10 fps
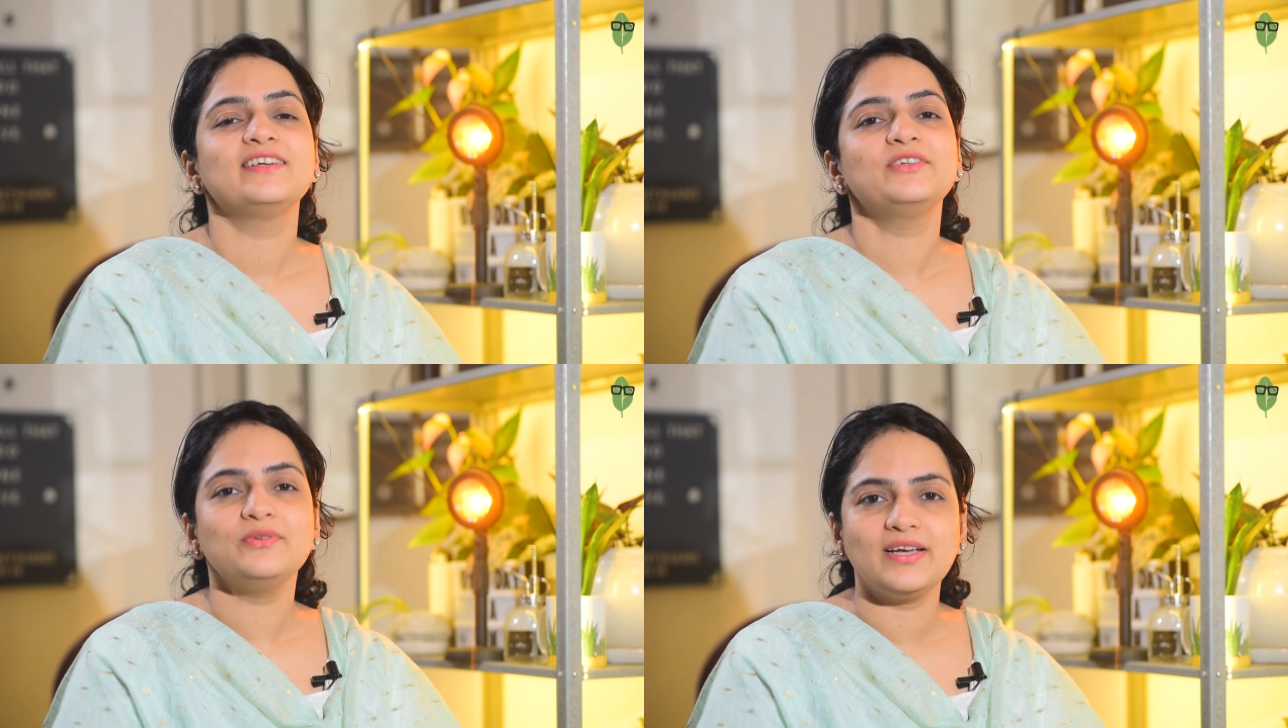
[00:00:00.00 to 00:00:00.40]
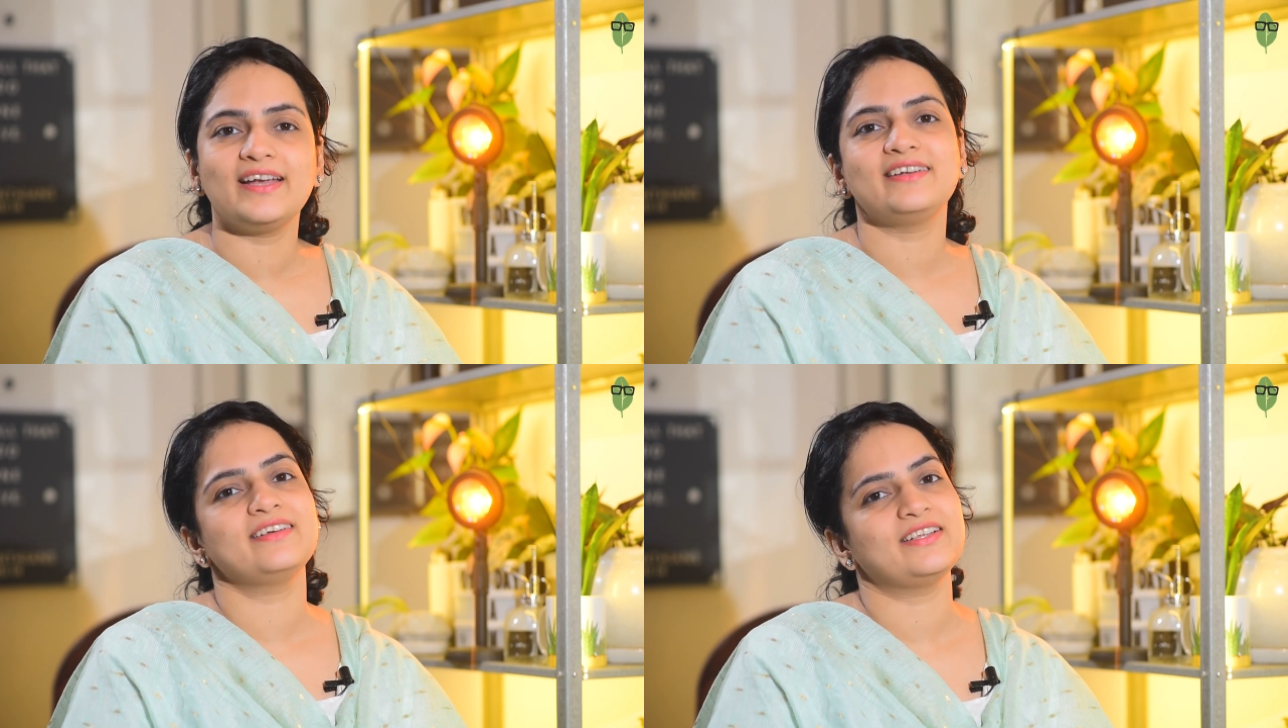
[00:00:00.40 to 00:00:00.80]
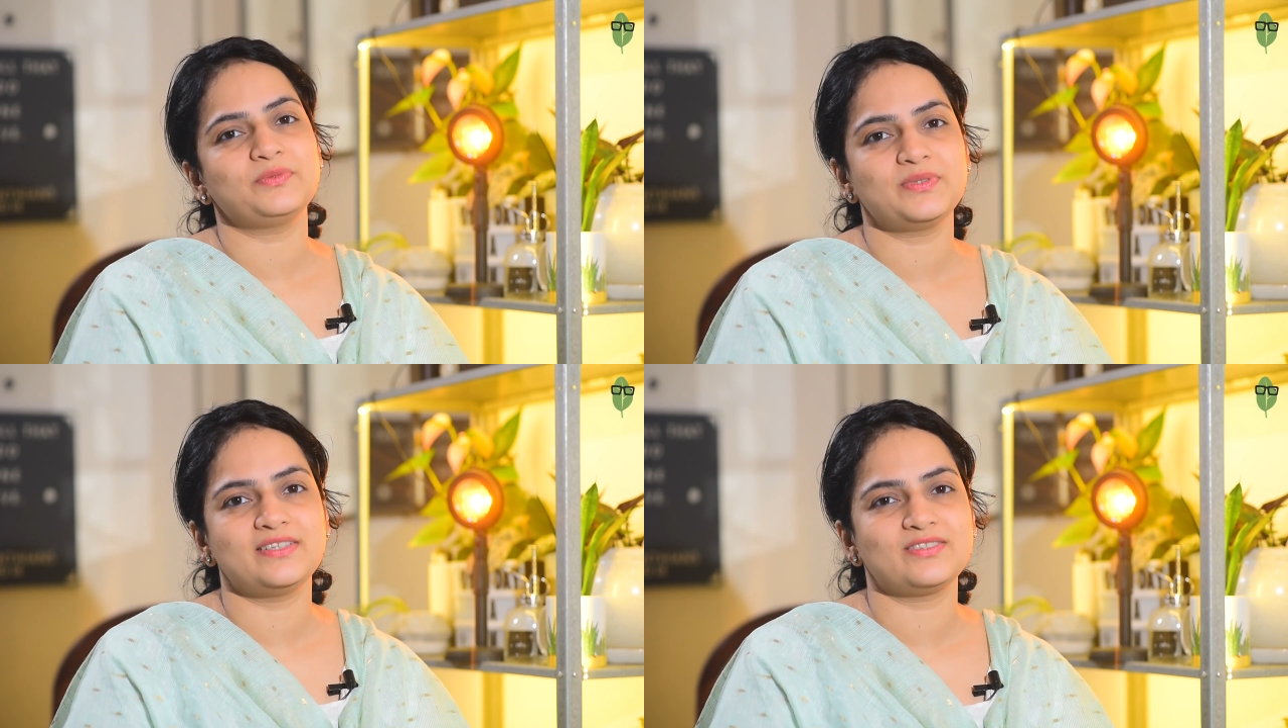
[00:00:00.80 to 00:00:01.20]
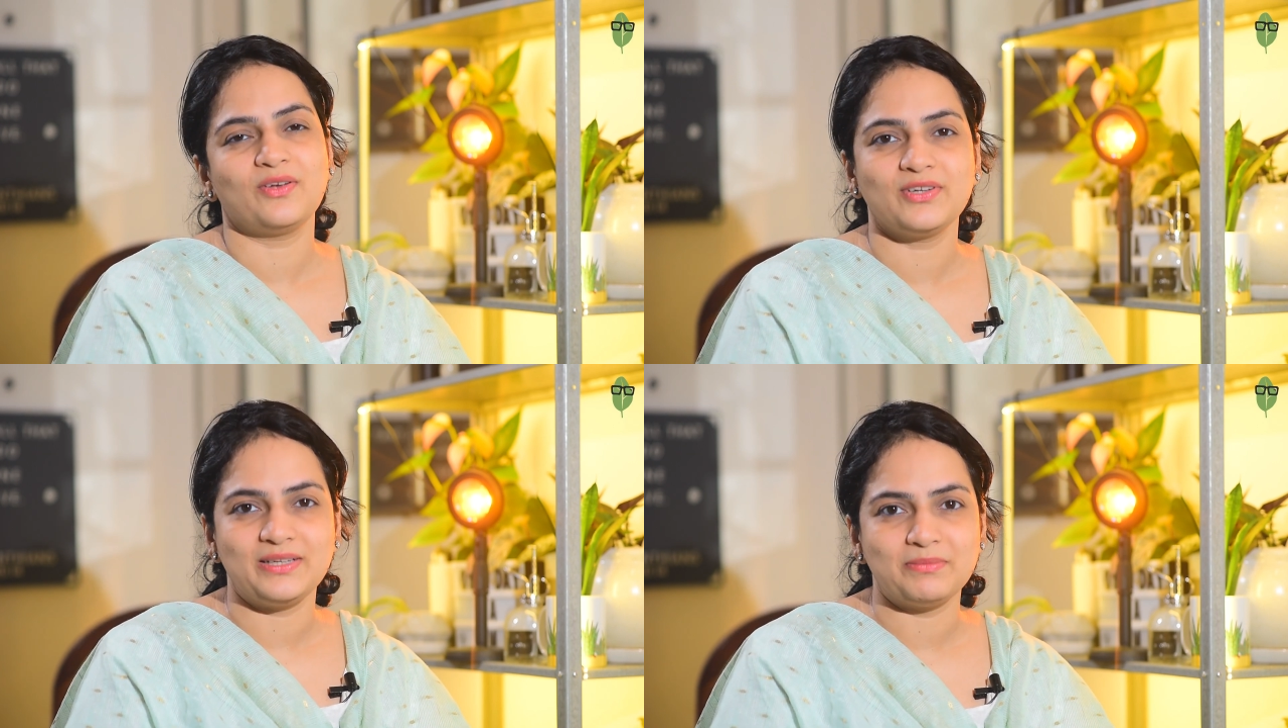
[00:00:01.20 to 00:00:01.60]
do get in touch with us
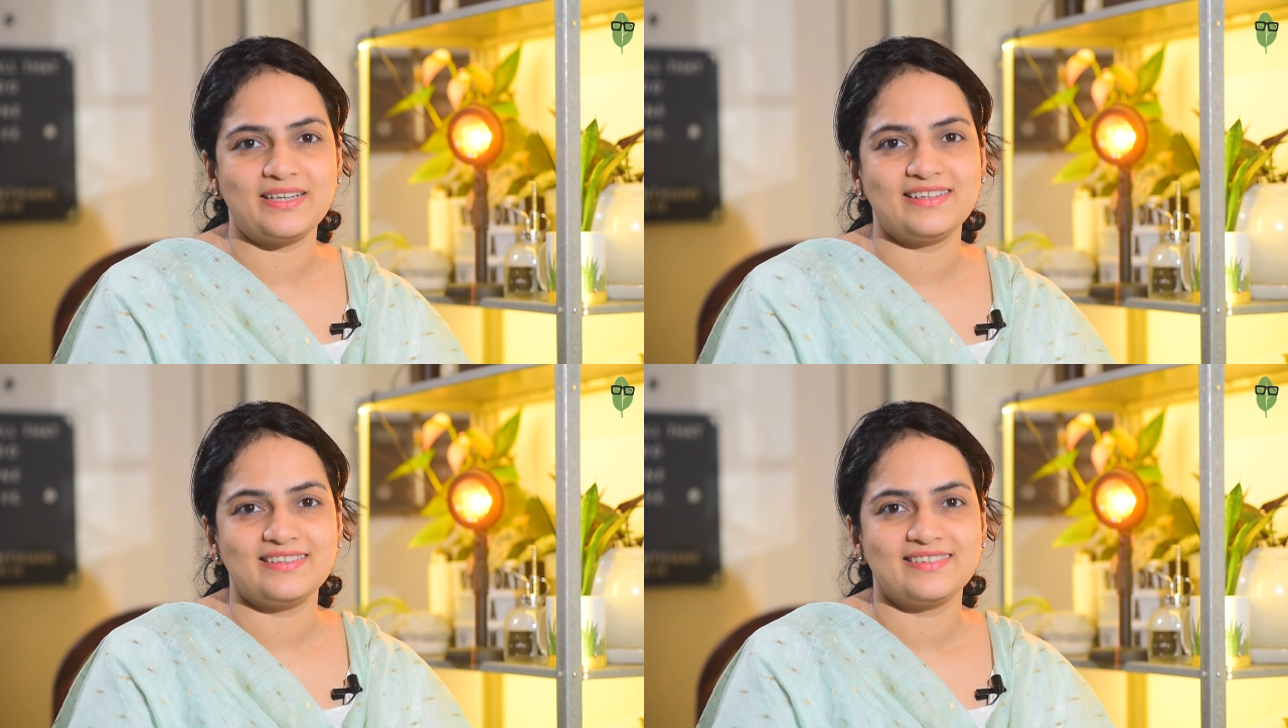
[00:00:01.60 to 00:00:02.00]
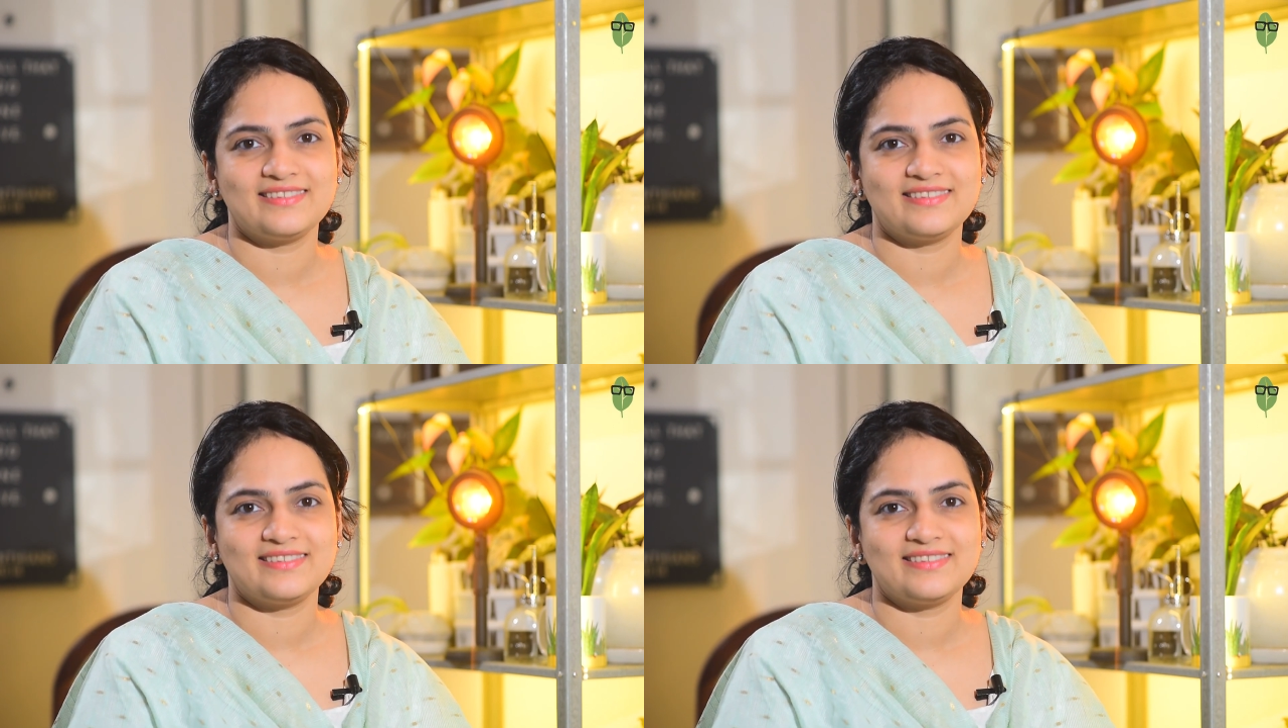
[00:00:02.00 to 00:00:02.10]
on email.